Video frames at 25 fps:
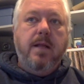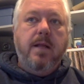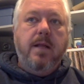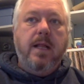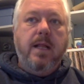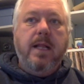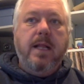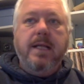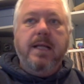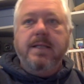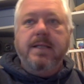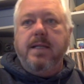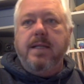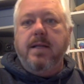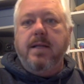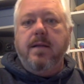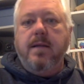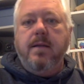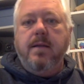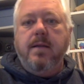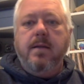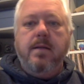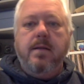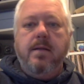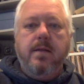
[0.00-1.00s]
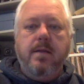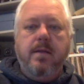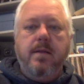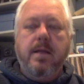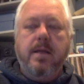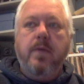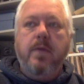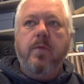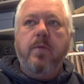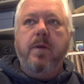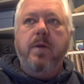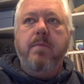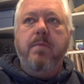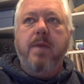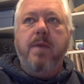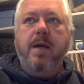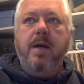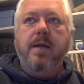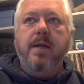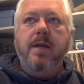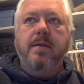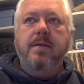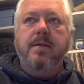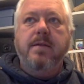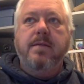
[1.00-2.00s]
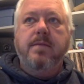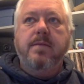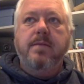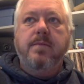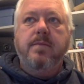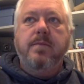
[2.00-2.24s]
lesson that we might